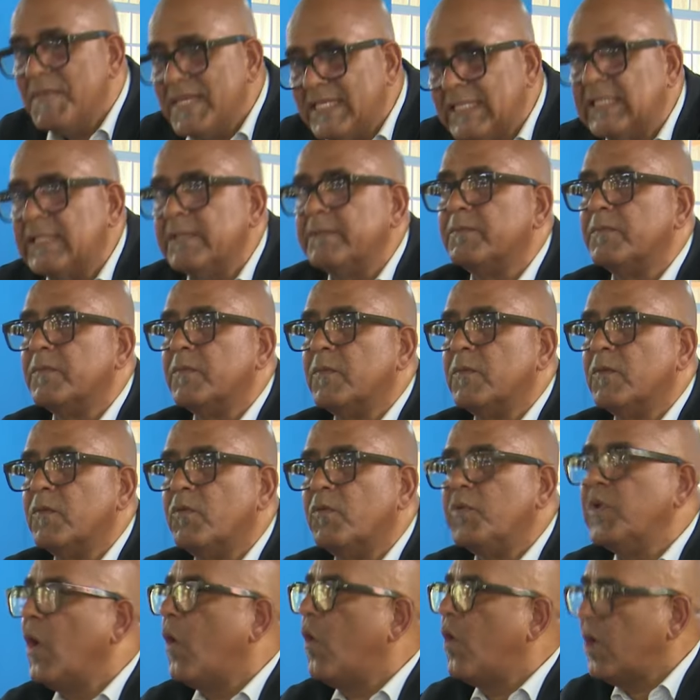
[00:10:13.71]
We miss him.
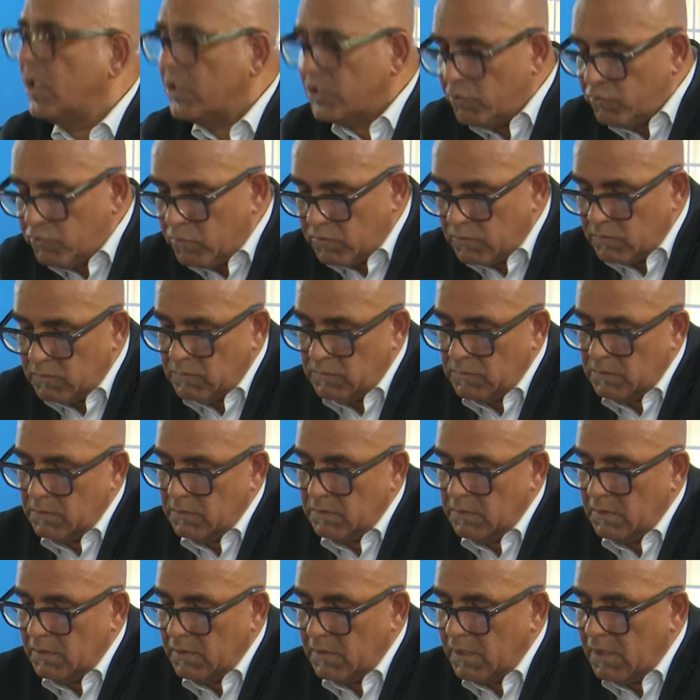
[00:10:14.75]
We all do.
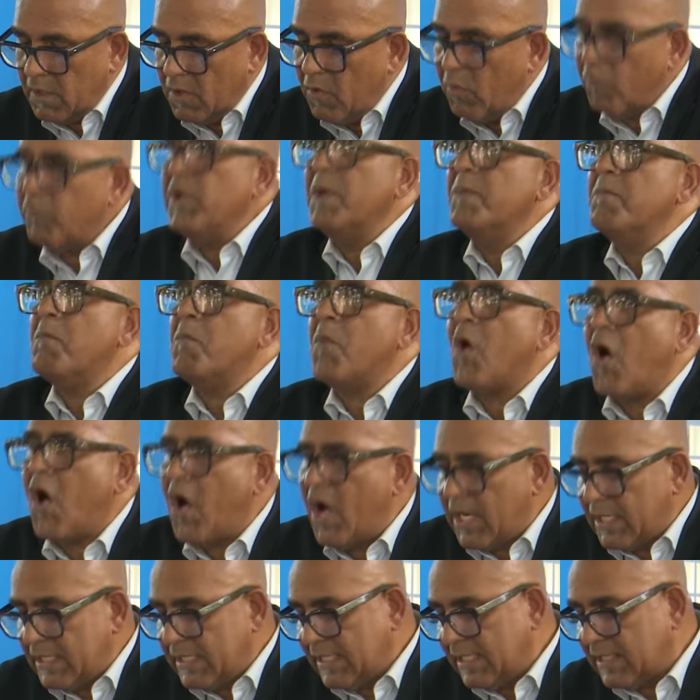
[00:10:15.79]
We
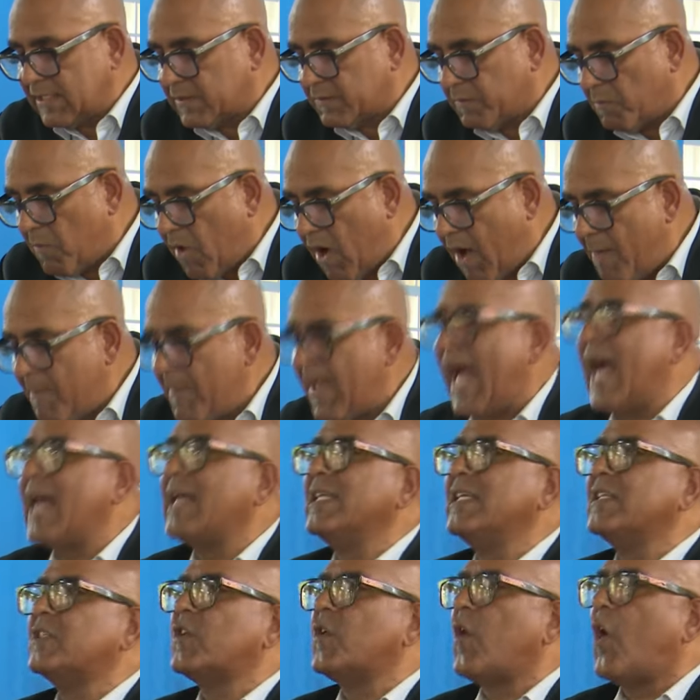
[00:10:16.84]
mourn his mom
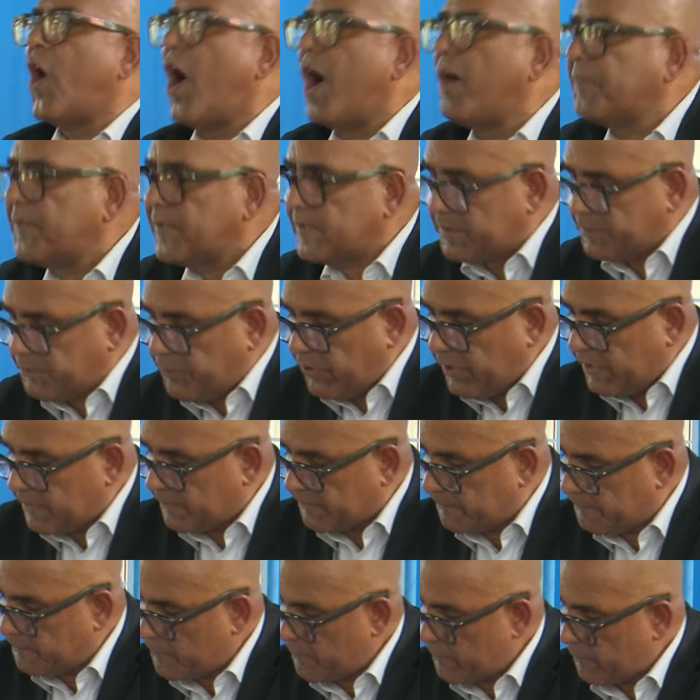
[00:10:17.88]
and his
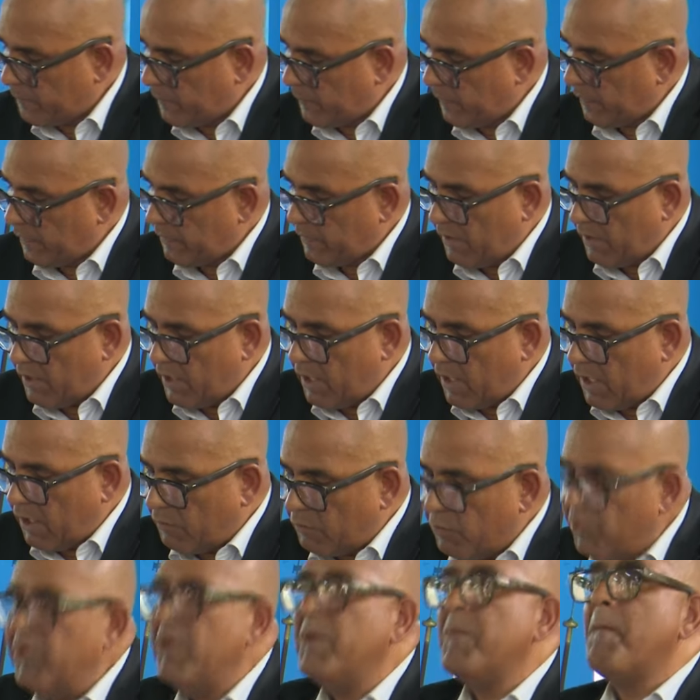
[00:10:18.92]
offspring.
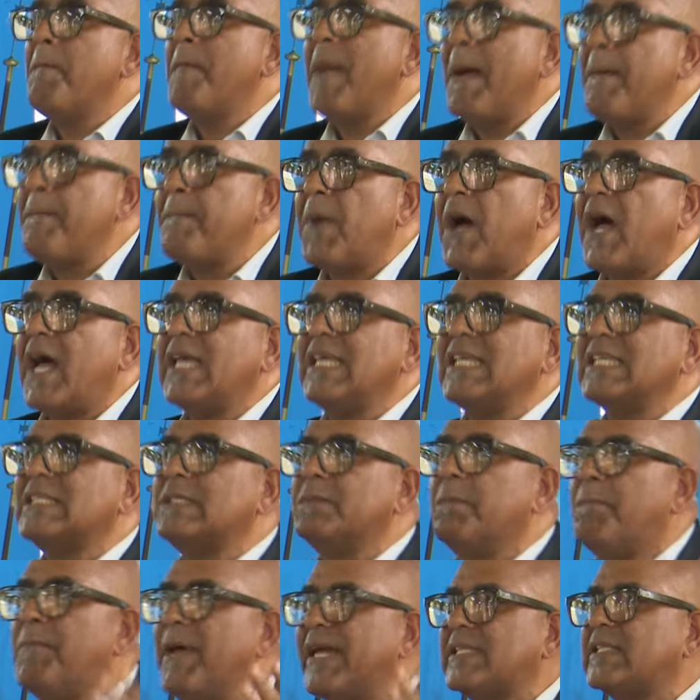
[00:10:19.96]
We remember
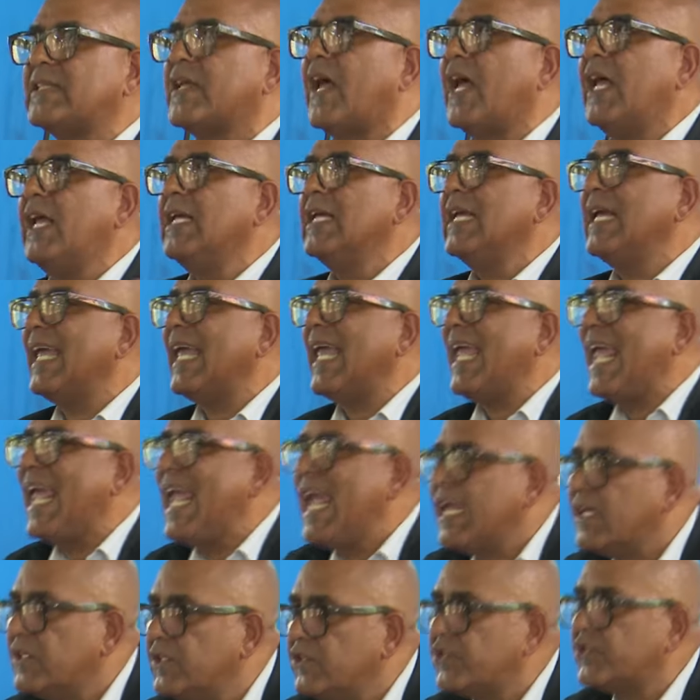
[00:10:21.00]
his better
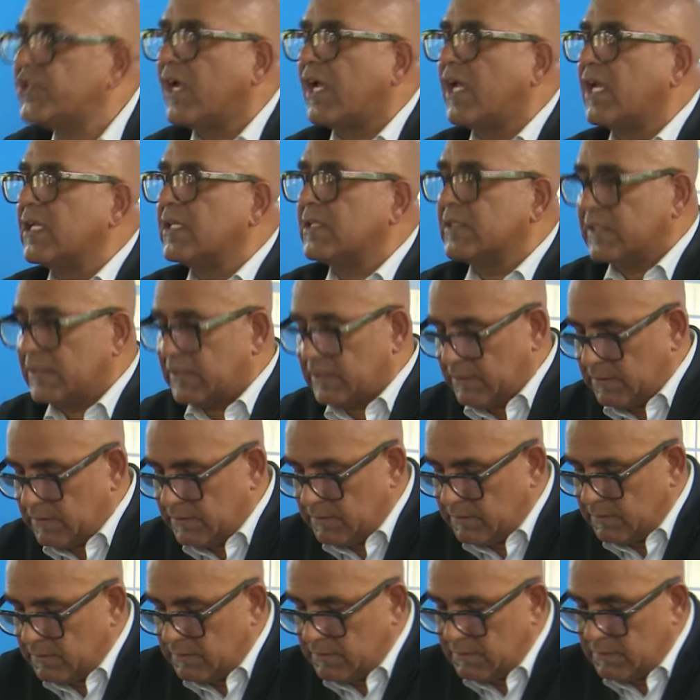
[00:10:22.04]

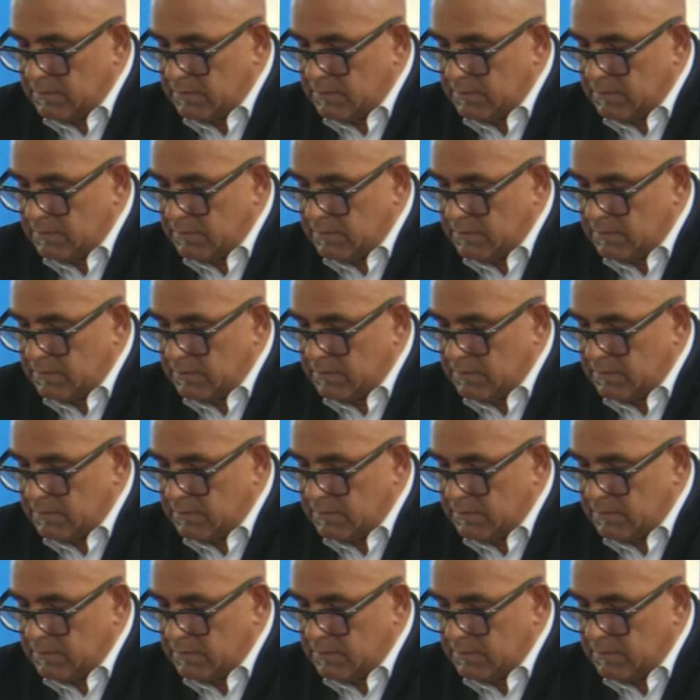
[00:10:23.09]
angels.